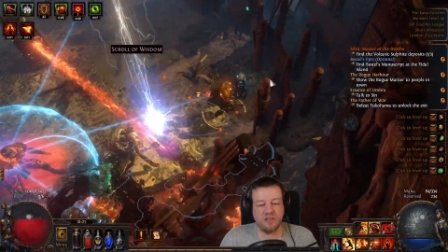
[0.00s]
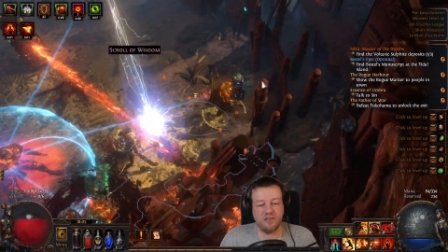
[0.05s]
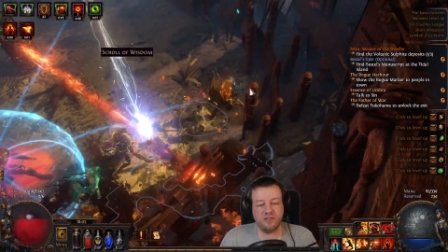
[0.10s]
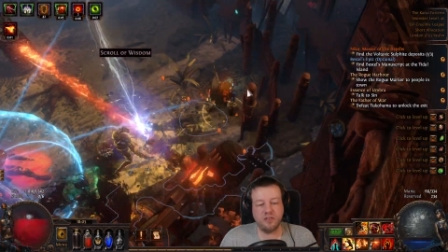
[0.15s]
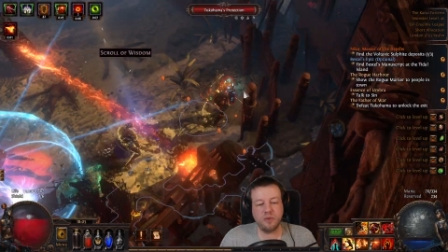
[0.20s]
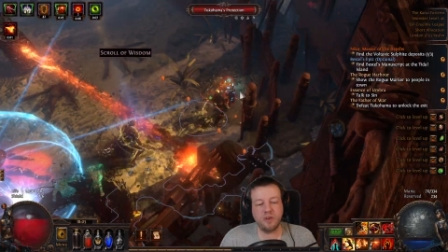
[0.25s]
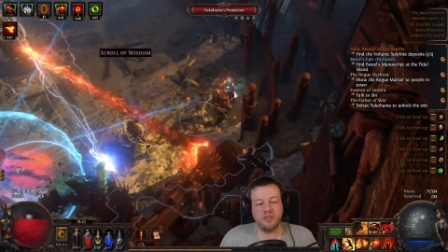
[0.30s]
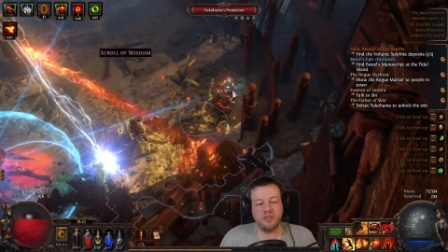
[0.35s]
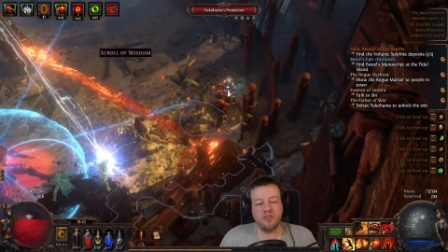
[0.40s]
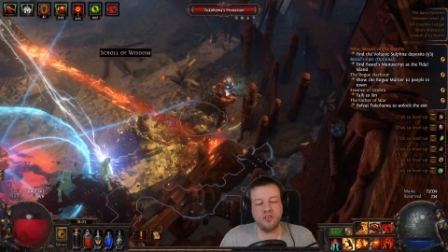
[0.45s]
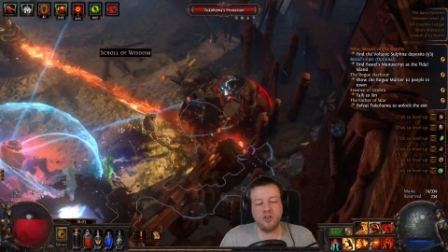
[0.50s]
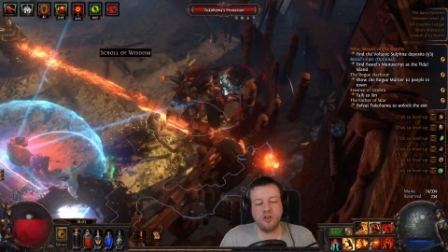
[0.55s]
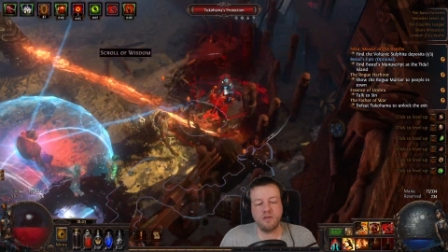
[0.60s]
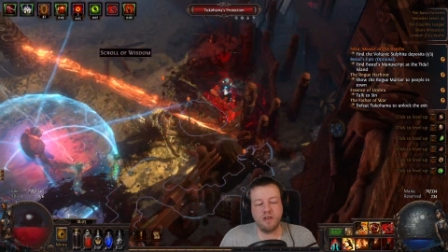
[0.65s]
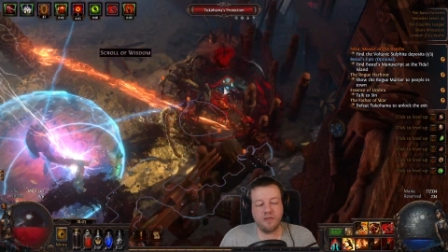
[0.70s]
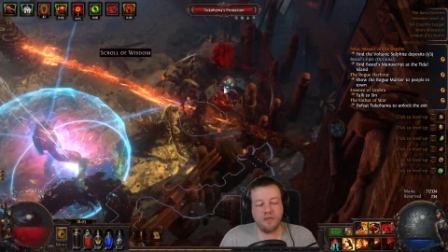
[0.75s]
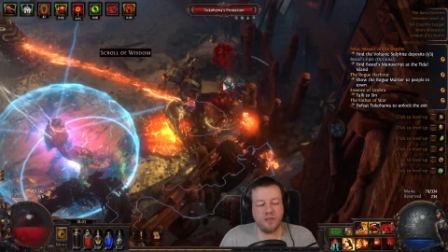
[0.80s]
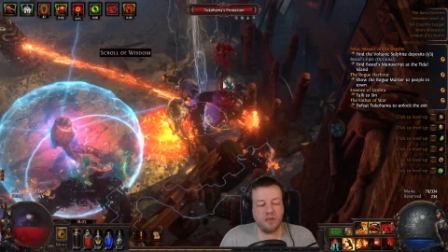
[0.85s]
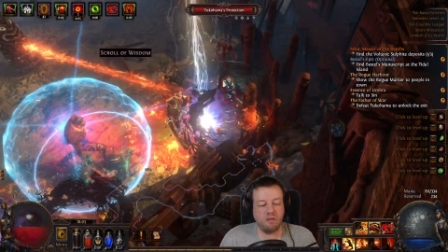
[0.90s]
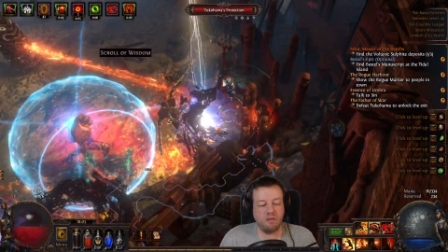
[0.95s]
so we need to go
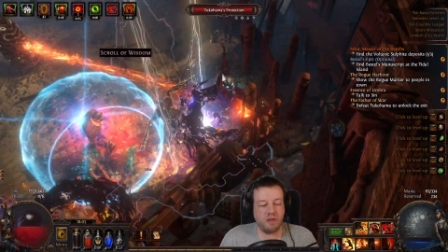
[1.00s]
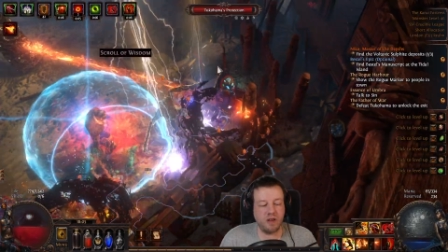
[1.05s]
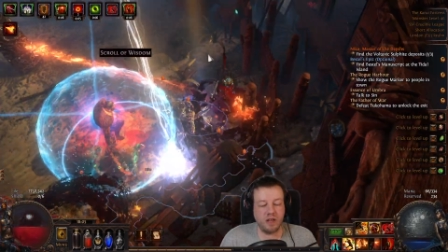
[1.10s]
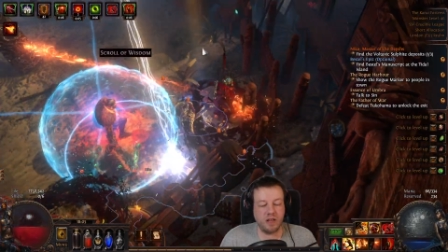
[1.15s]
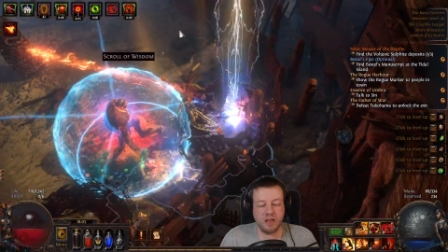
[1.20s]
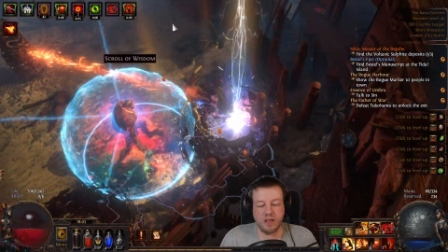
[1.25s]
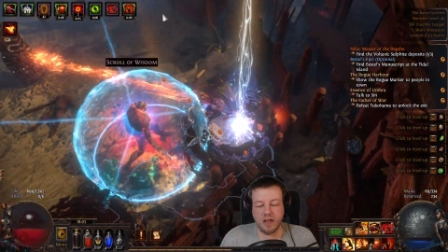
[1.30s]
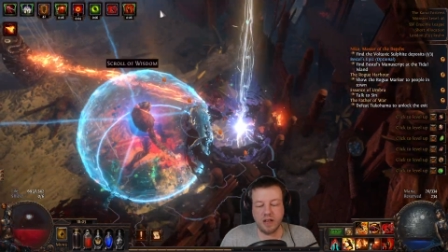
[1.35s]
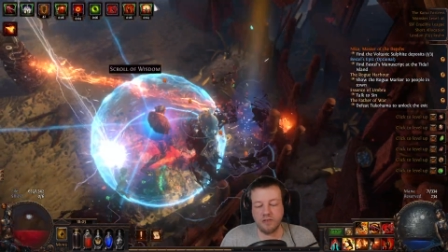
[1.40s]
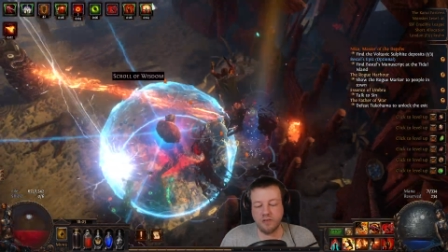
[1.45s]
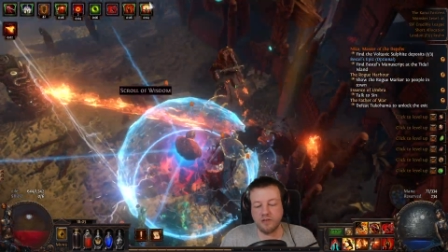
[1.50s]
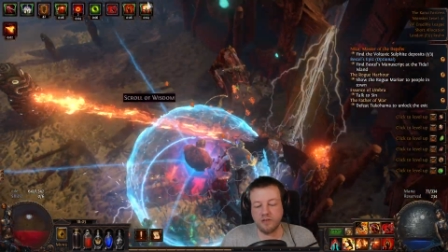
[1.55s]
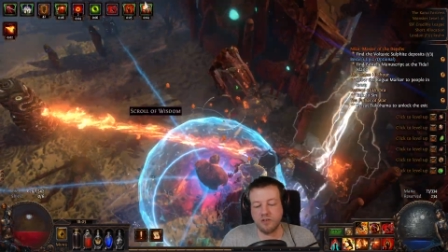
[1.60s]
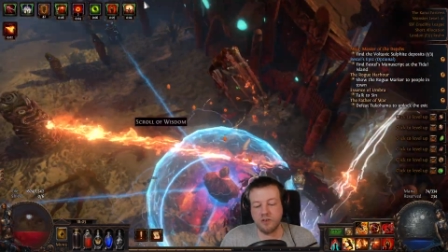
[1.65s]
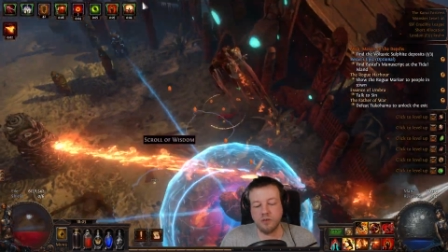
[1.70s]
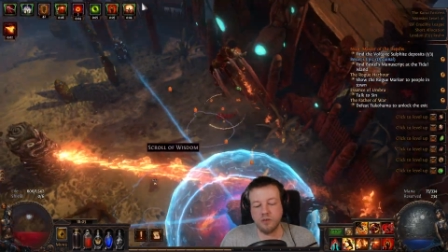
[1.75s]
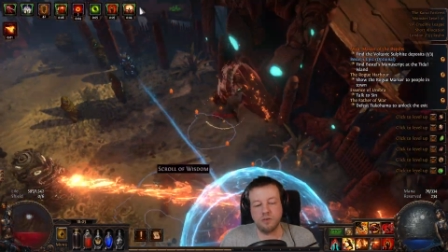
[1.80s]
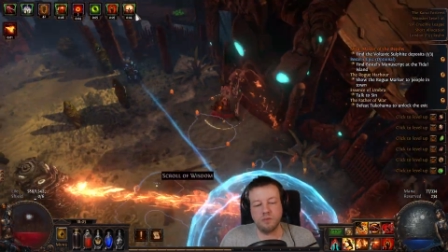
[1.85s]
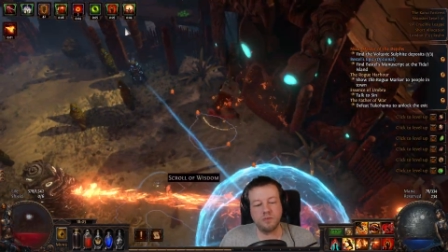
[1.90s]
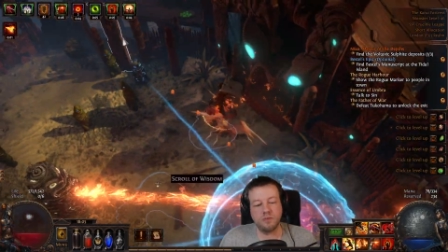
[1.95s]
around the arena killing the
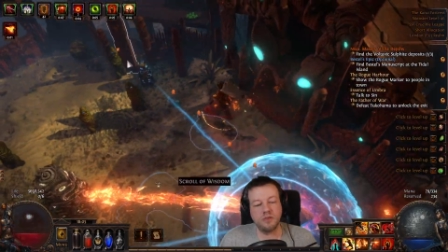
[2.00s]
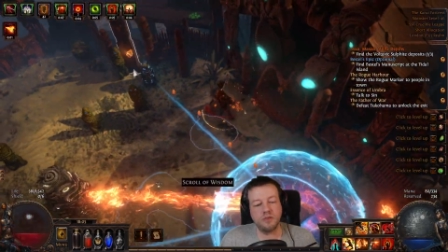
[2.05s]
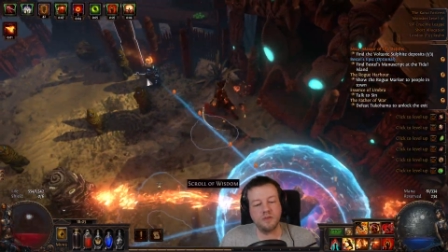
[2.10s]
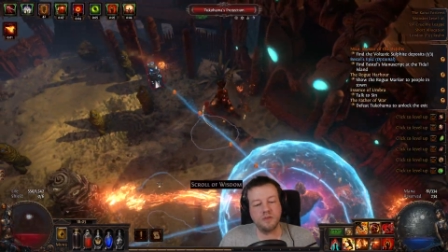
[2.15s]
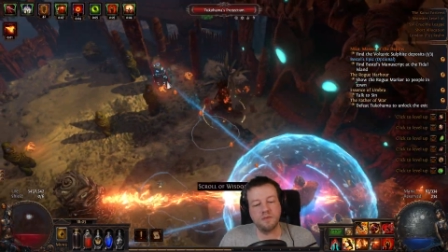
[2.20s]
totems.